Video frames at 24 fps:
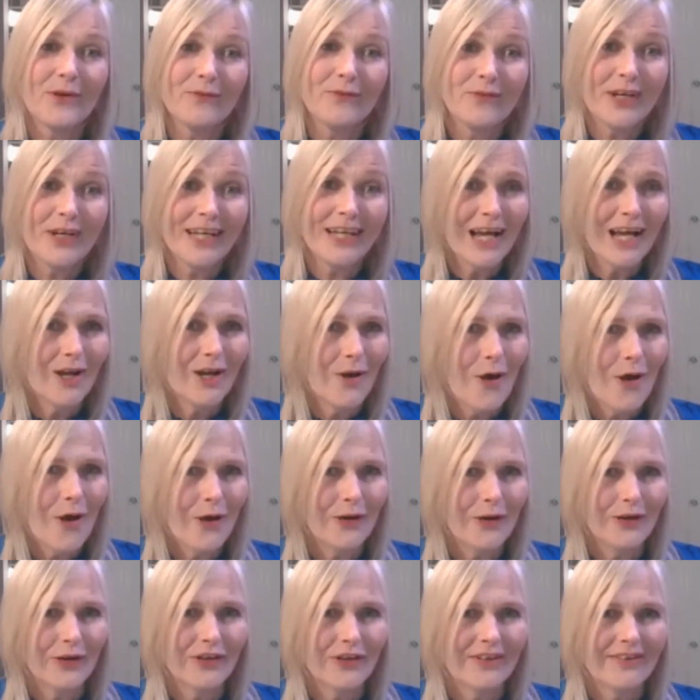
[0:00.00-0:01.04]
one thing I
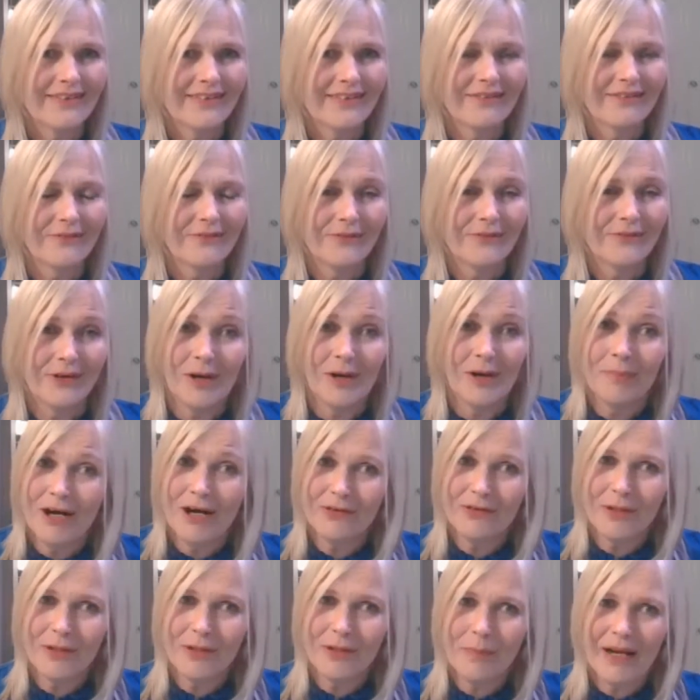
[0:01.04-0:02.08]
learned
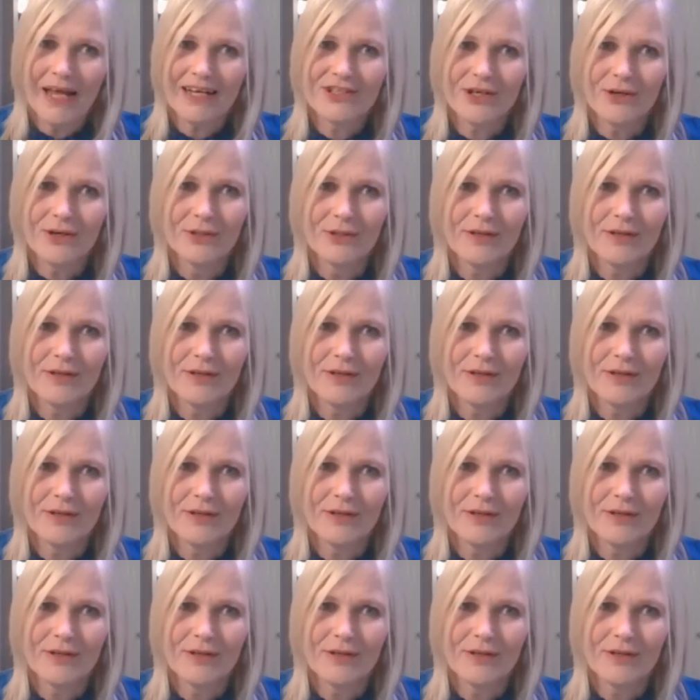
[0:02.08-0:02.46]
about the black